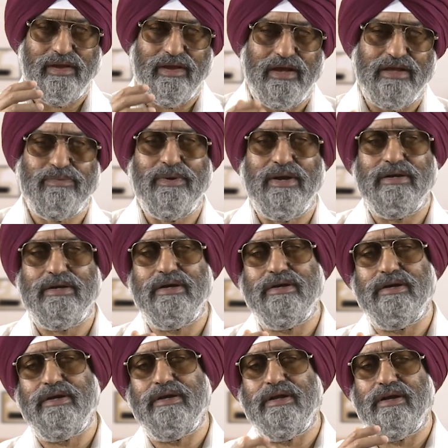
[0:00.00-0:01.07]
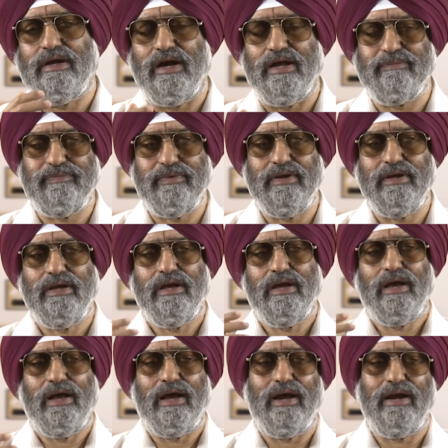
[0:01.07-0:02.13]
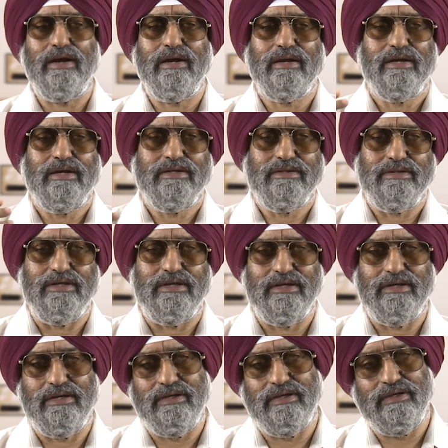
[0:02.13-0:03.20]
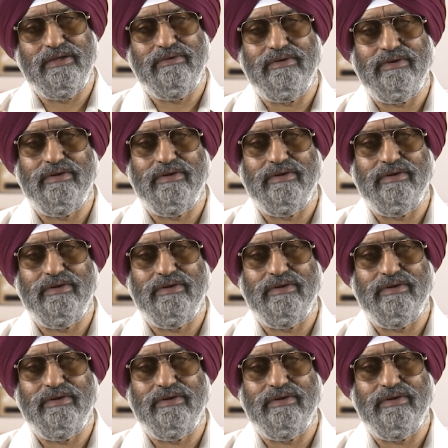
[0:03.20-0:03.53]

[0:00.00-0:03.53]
expected return Rp and the